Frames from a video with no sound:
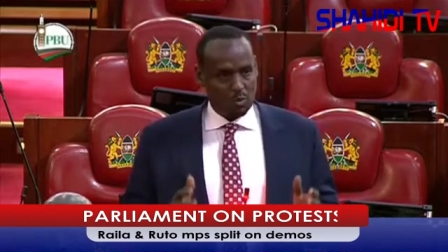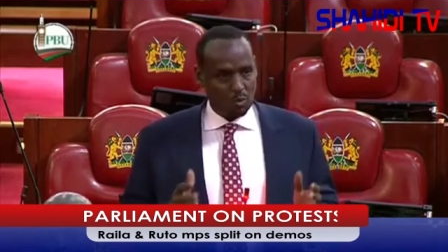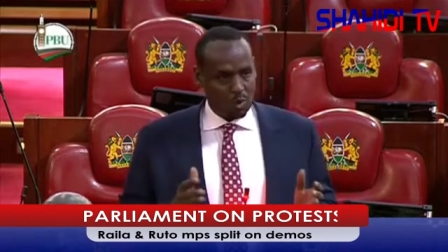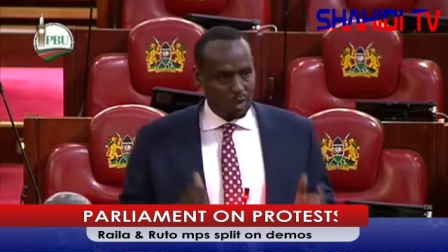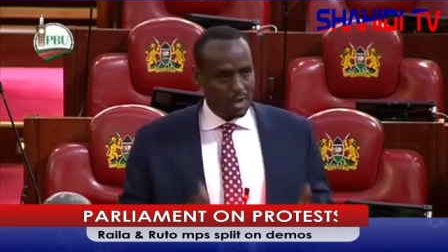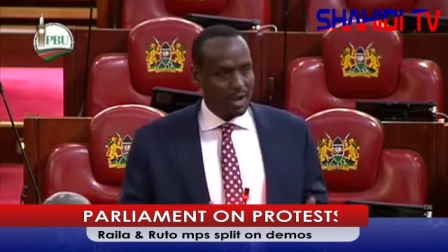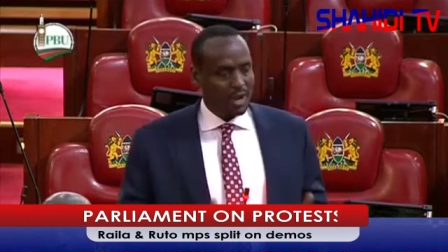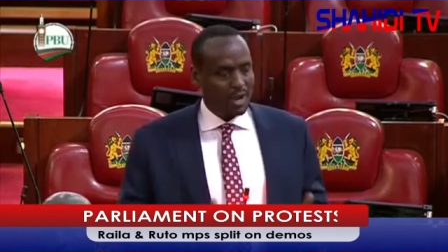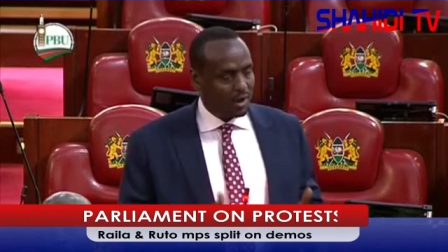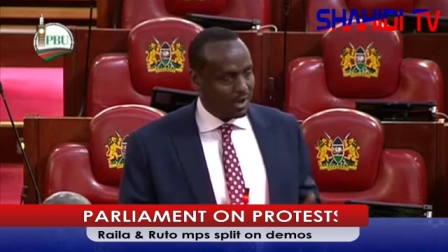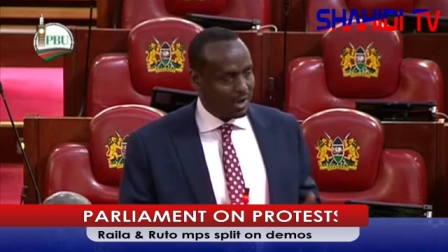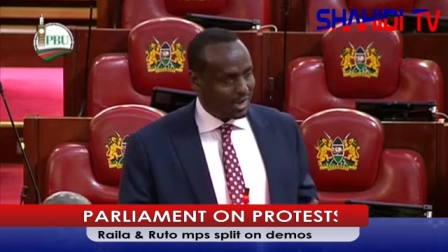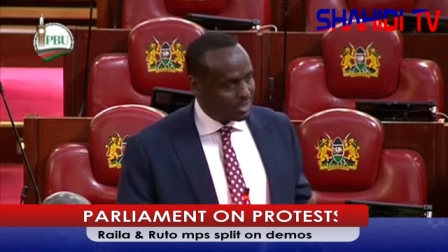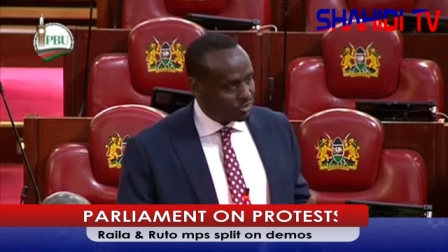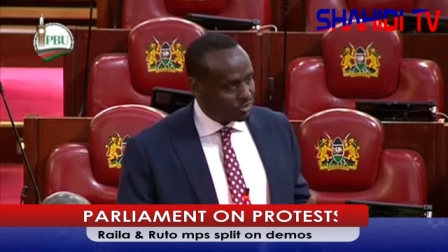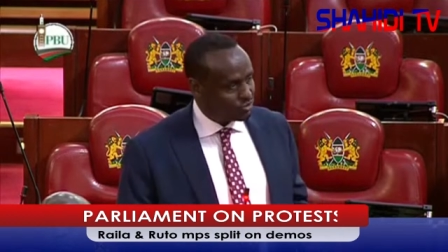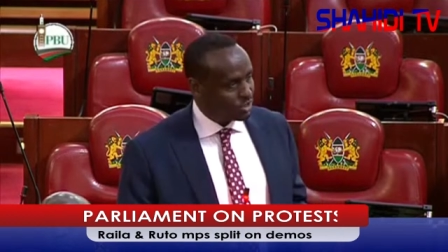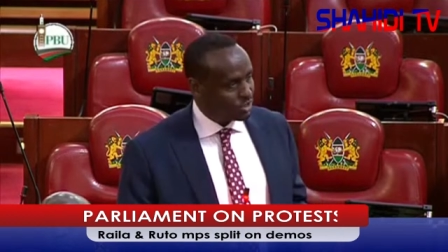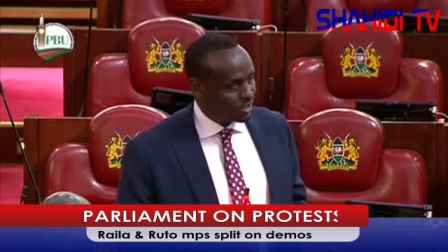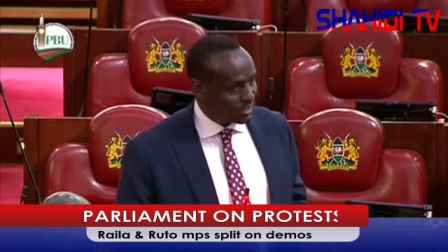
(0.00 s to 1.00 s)
where our
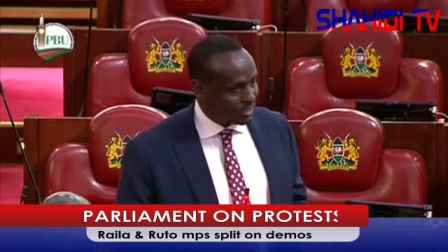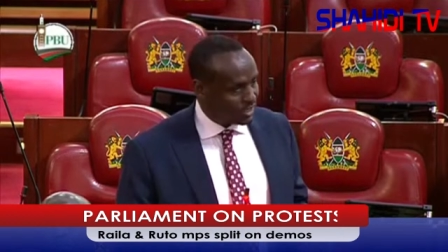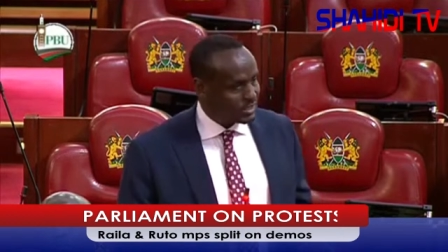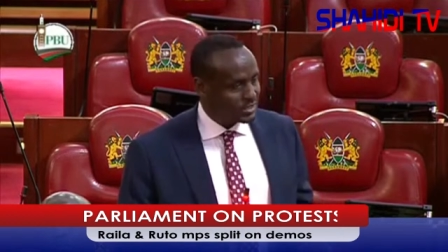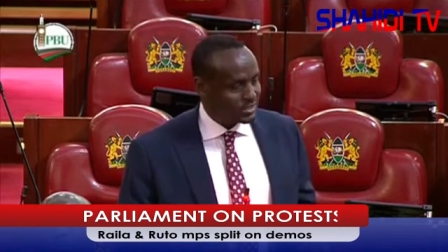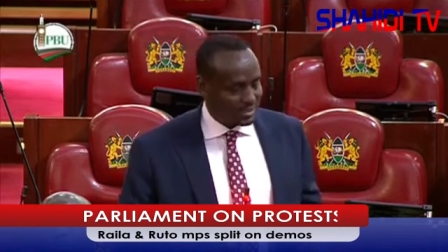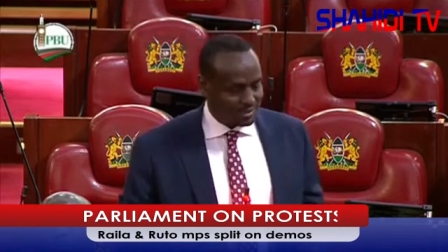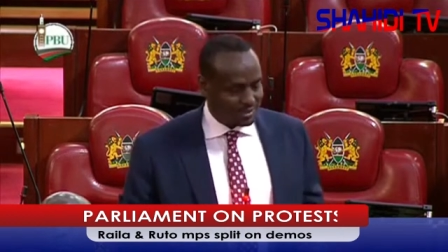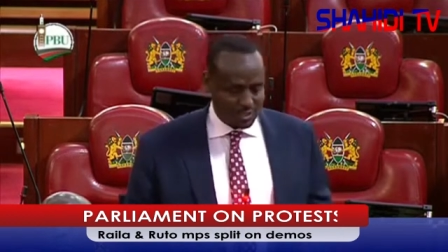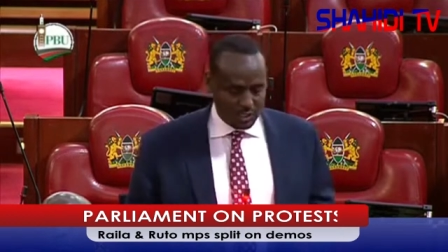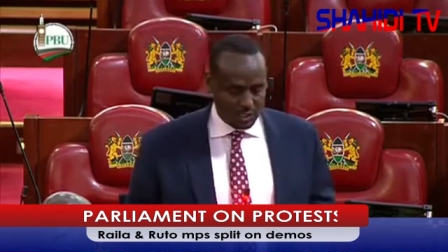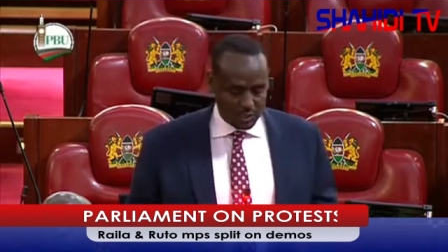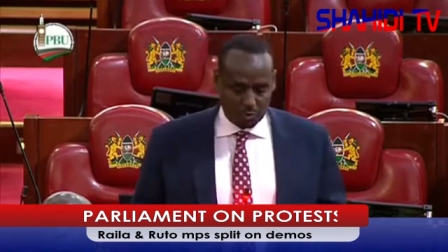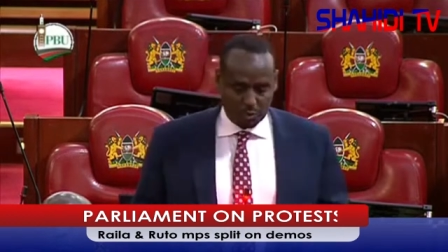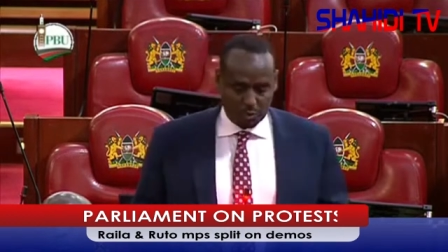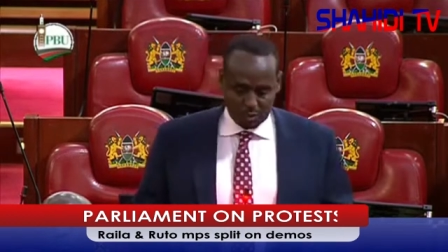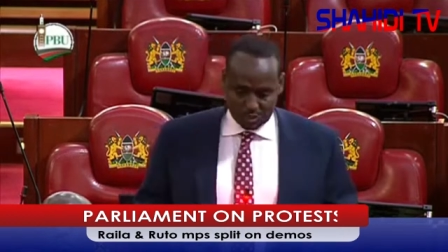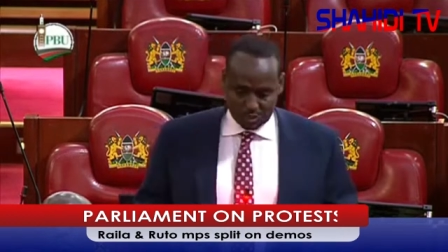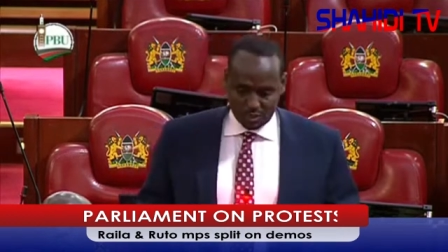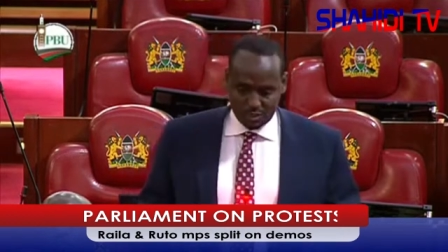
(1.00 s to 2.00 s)
country is at this
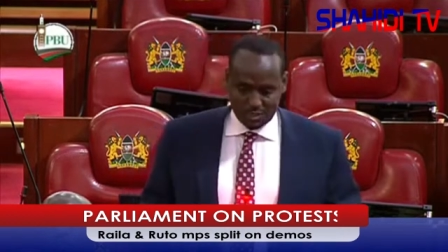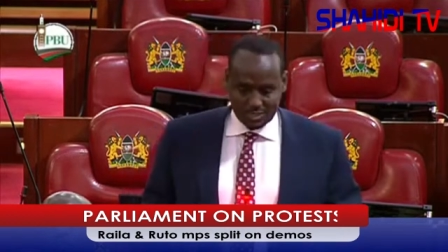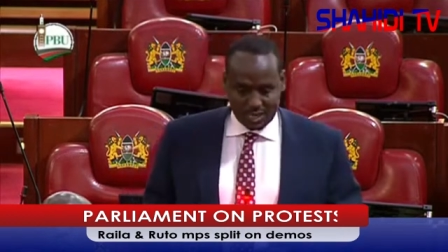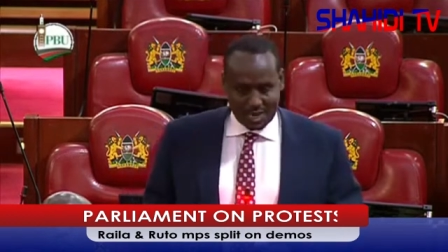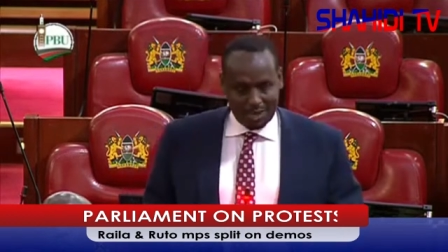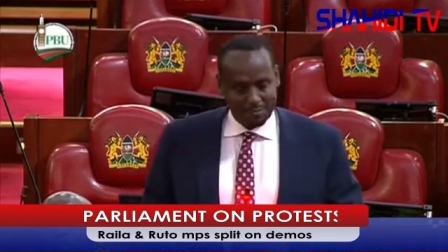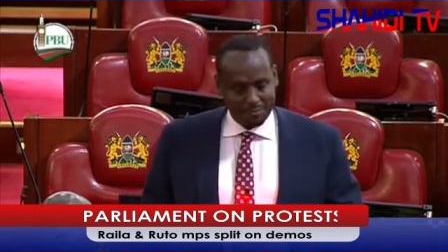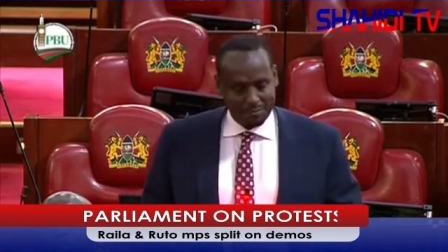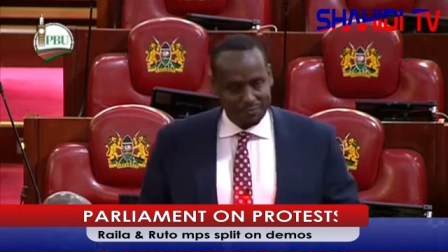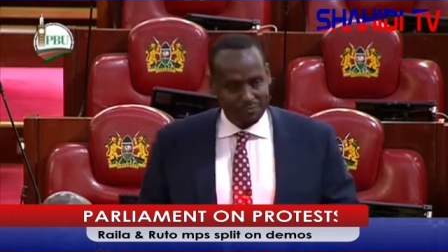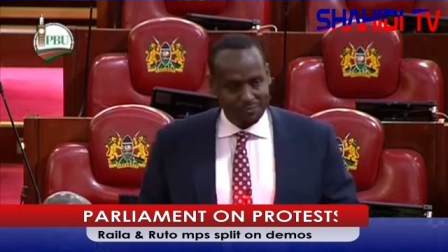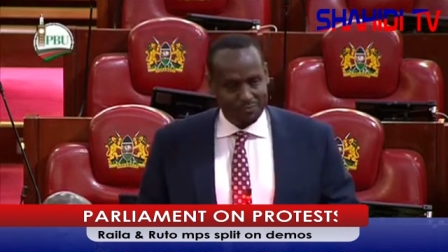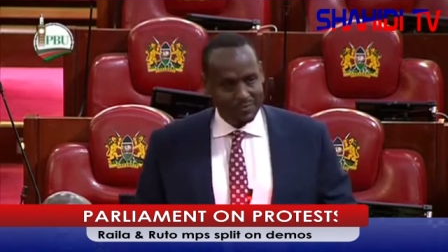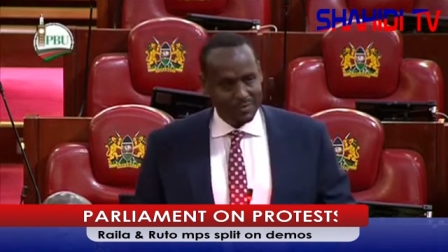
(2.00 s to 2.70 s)
point in time.